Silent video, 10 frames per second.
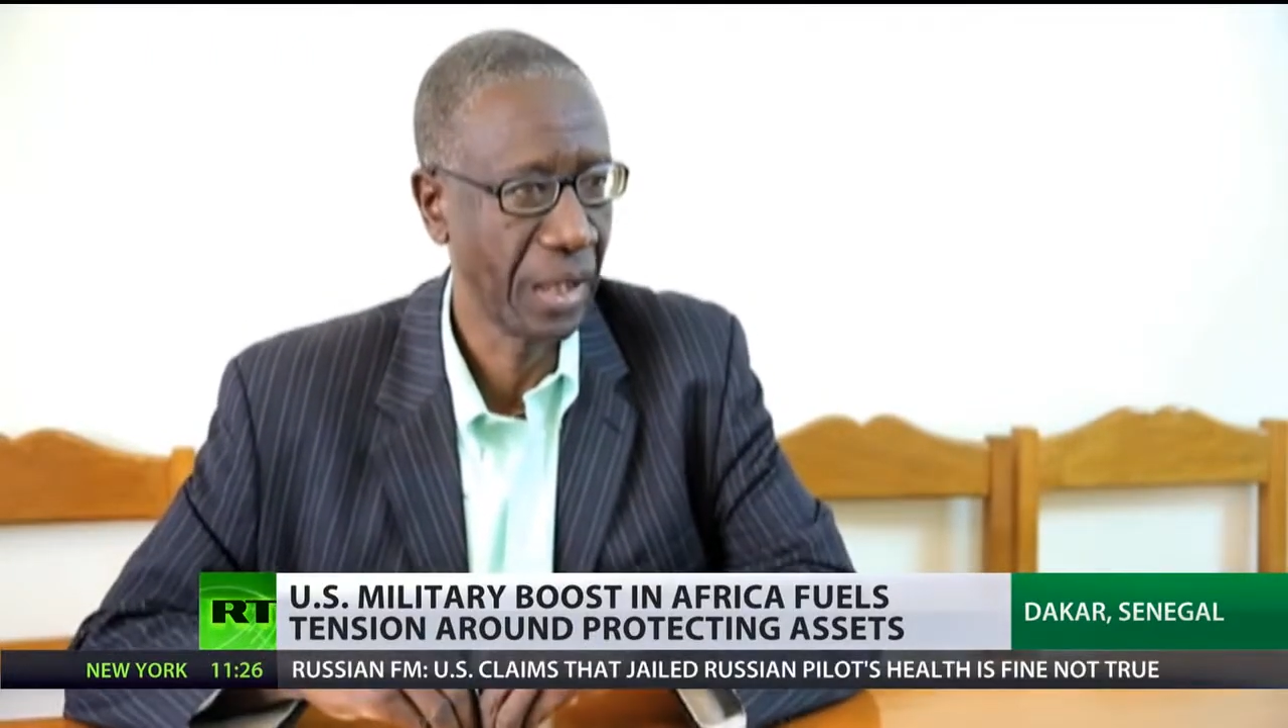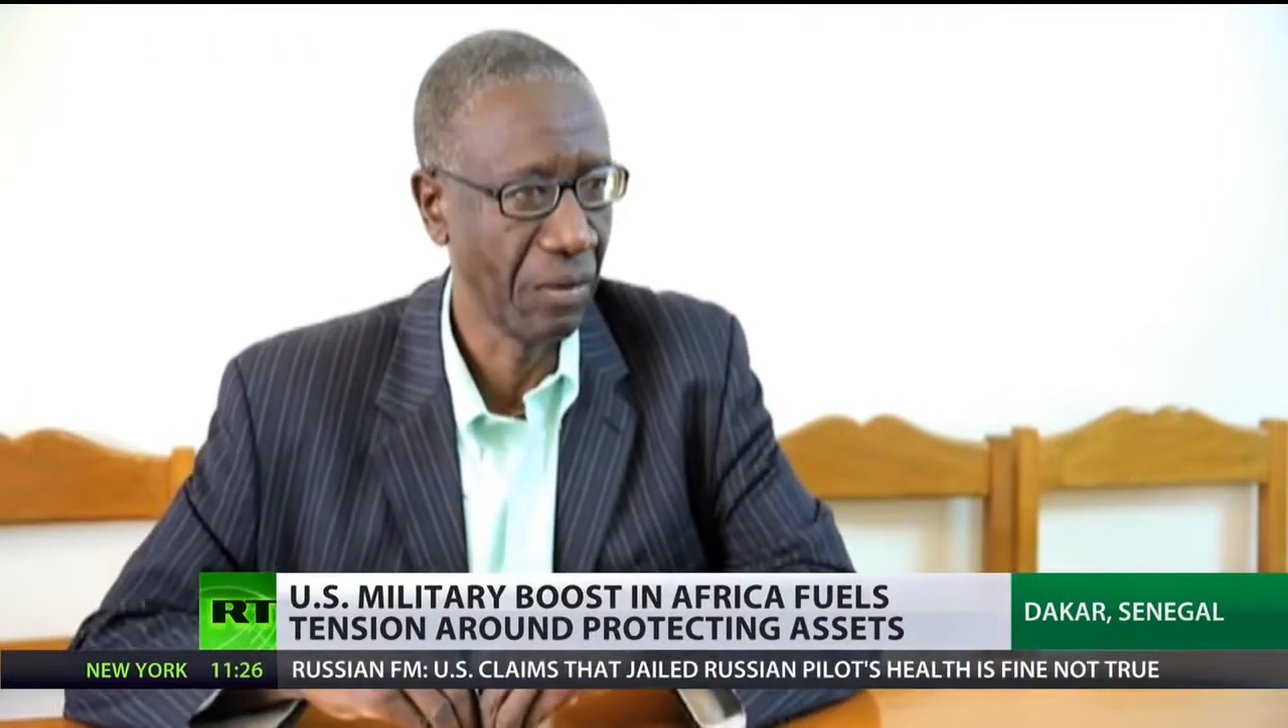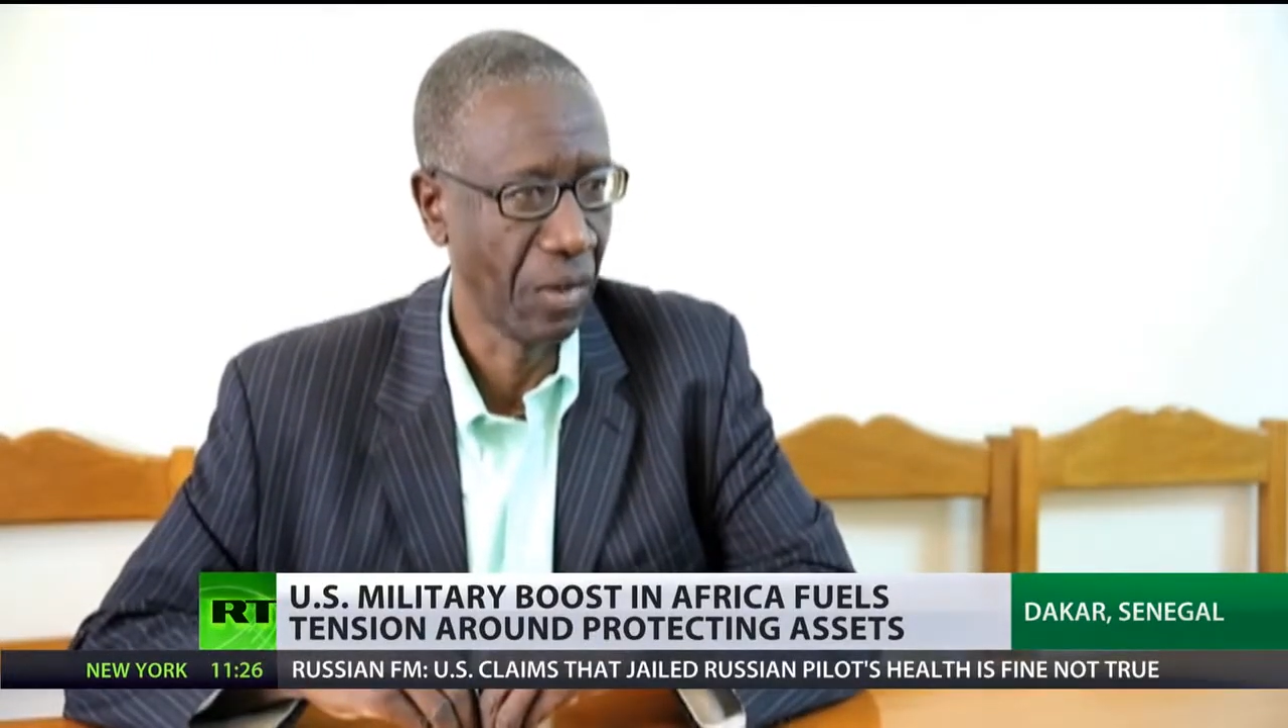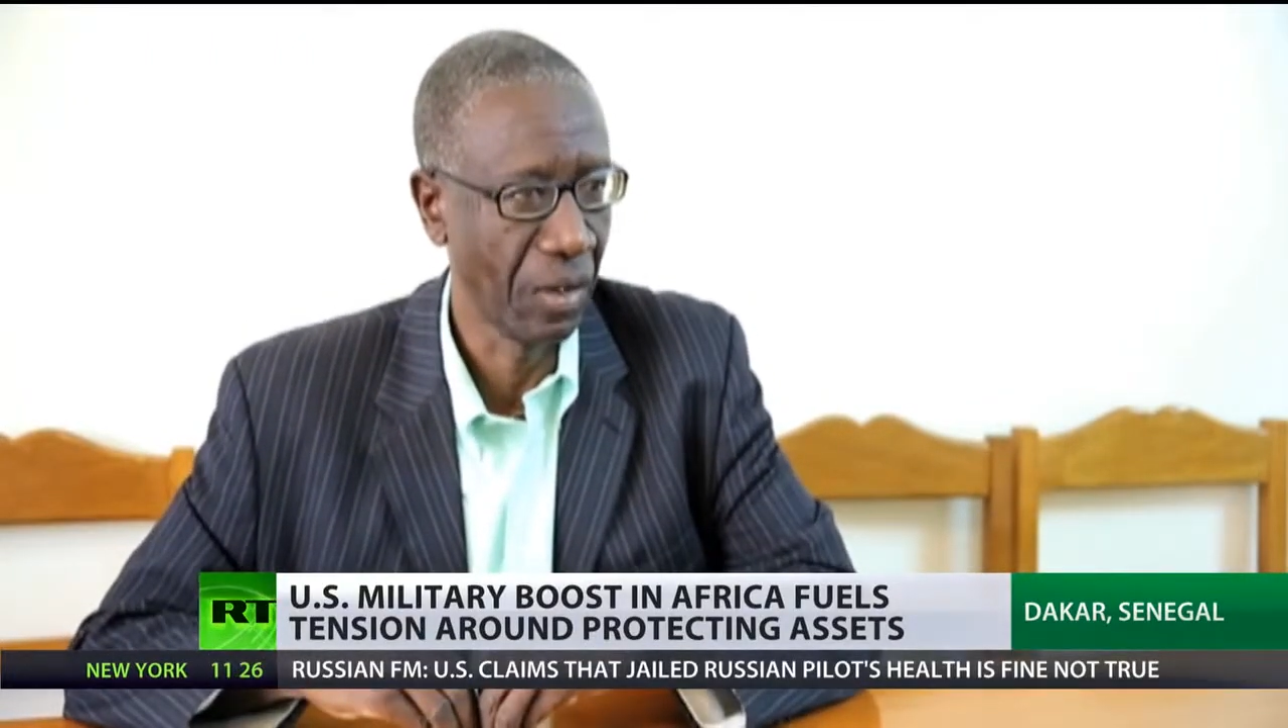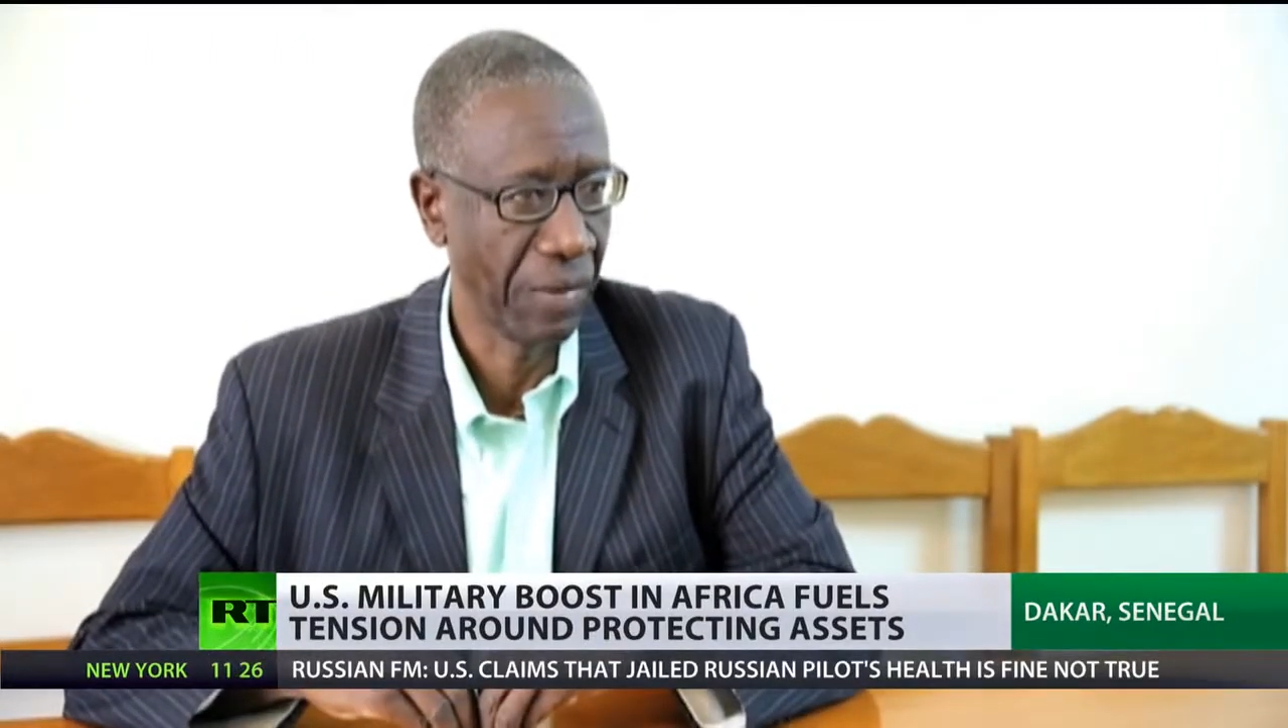will
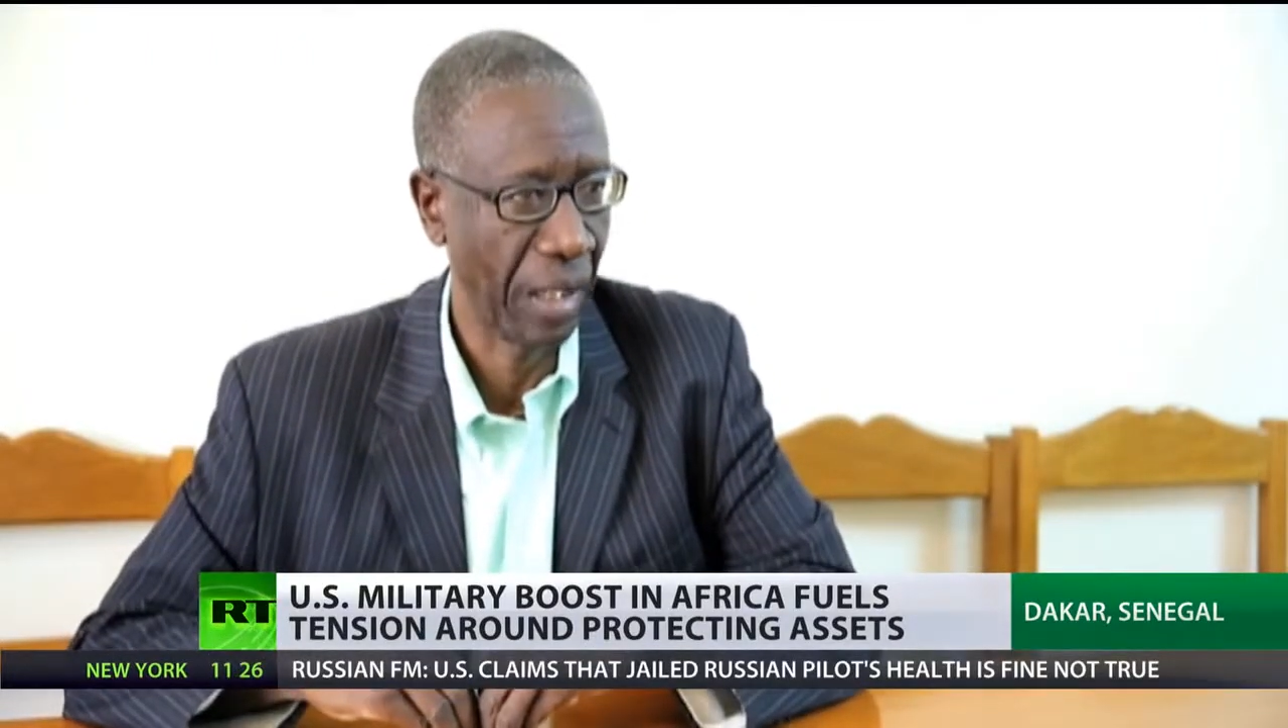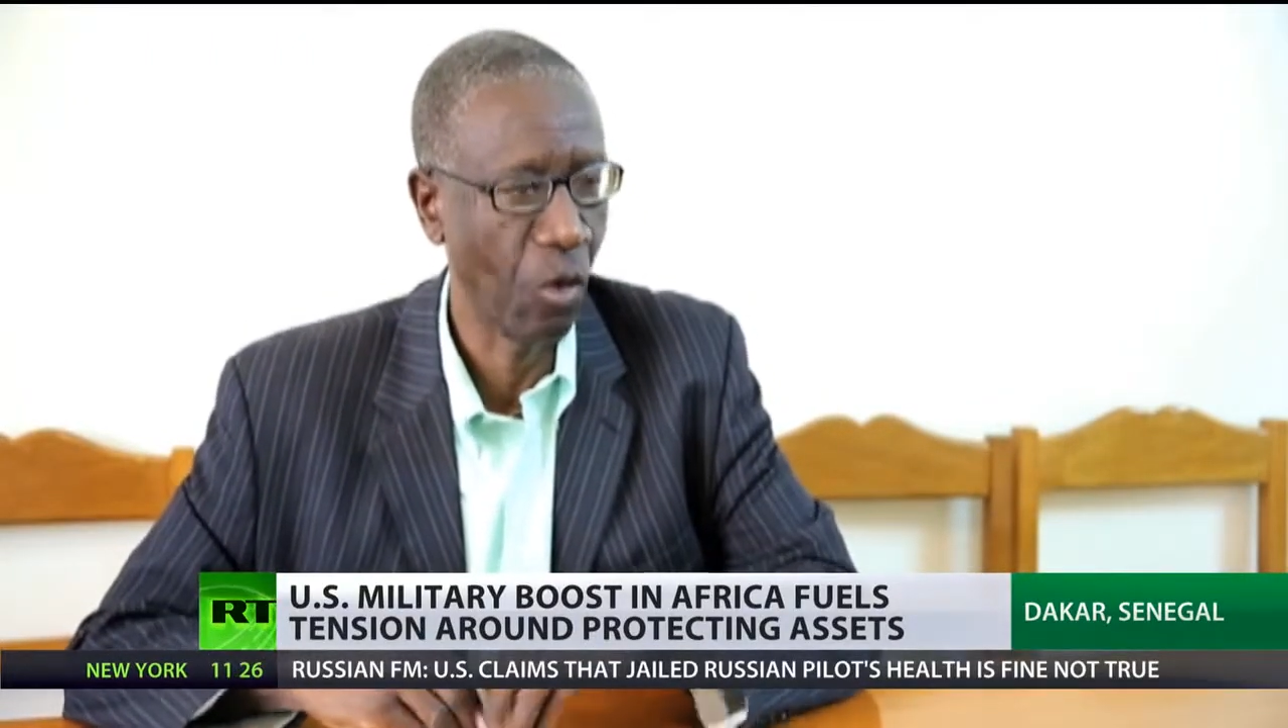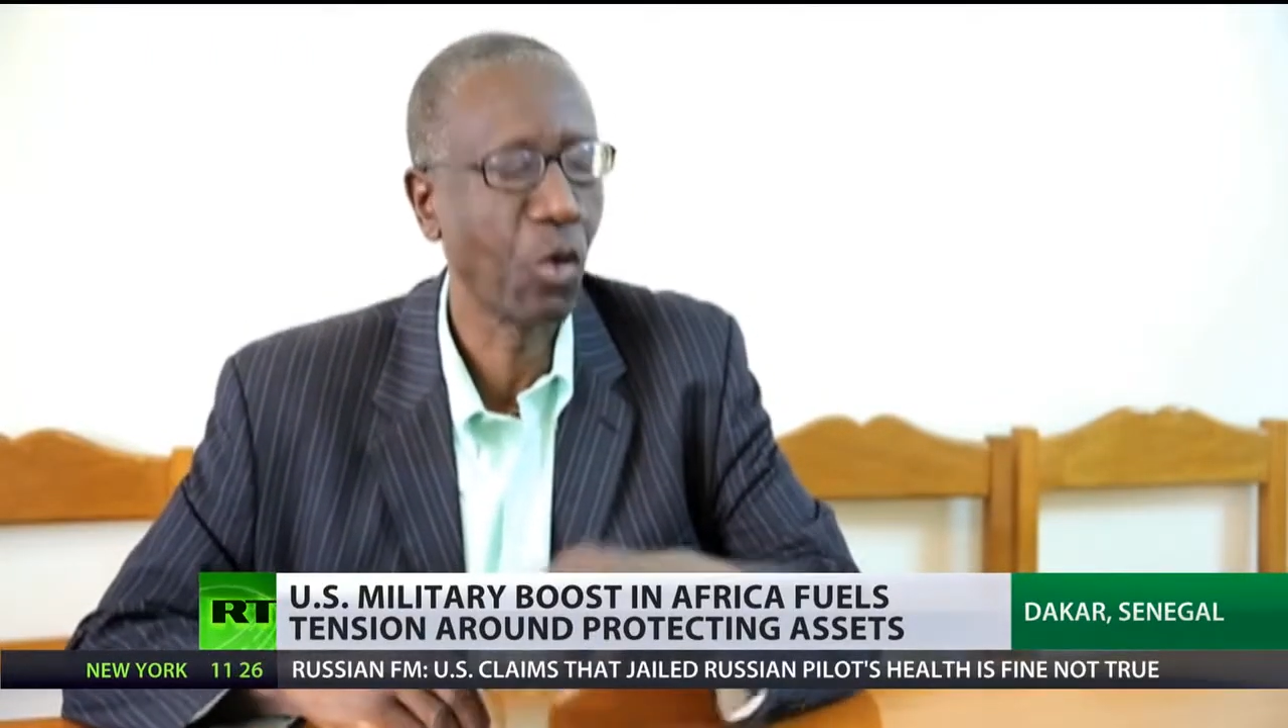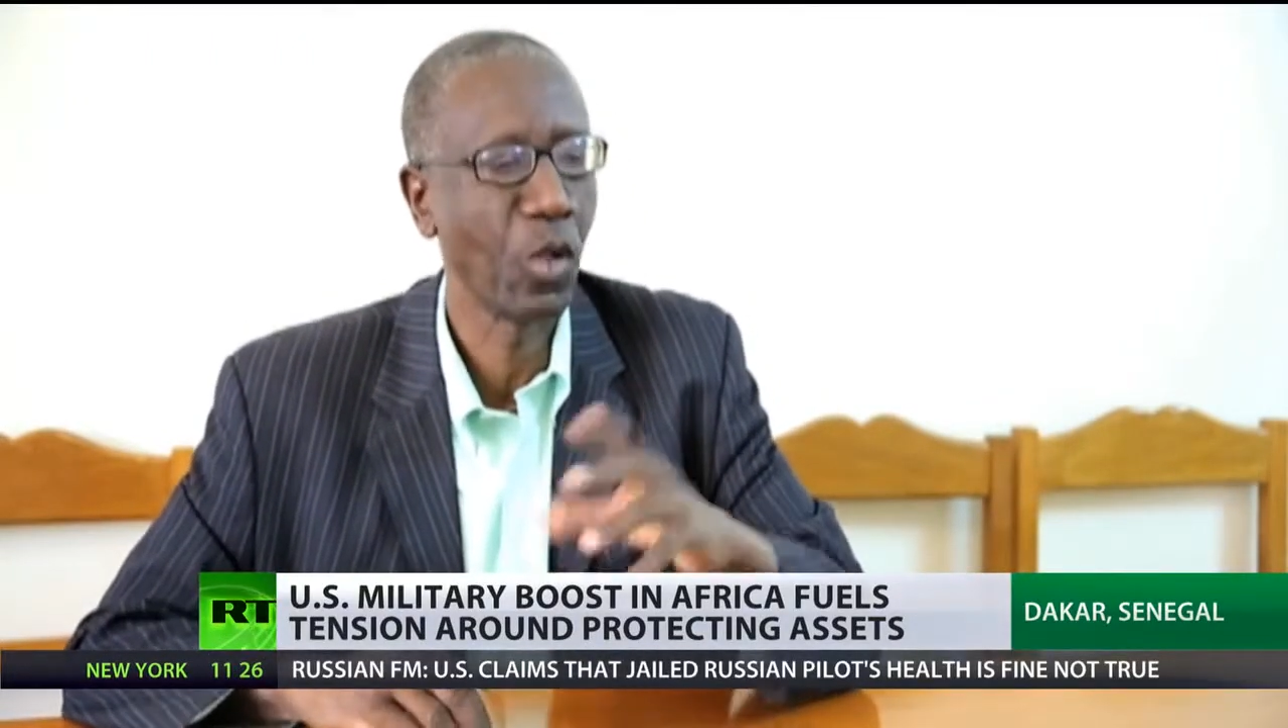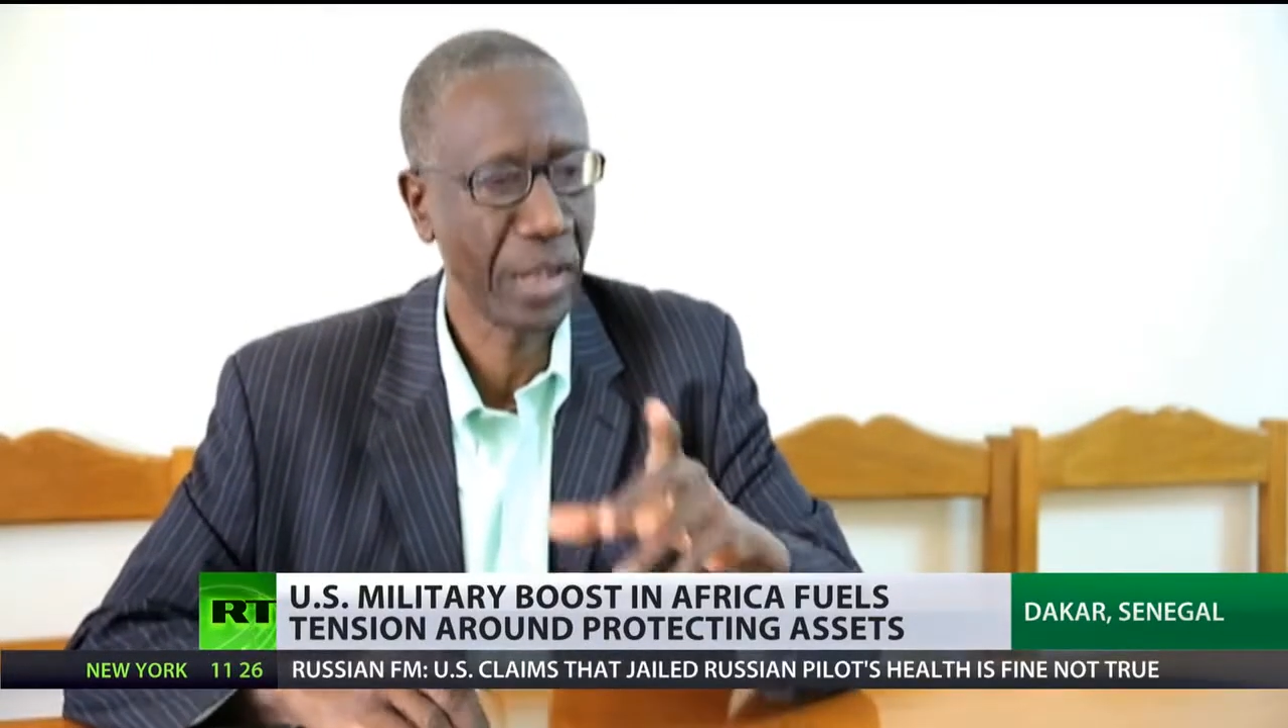even bring the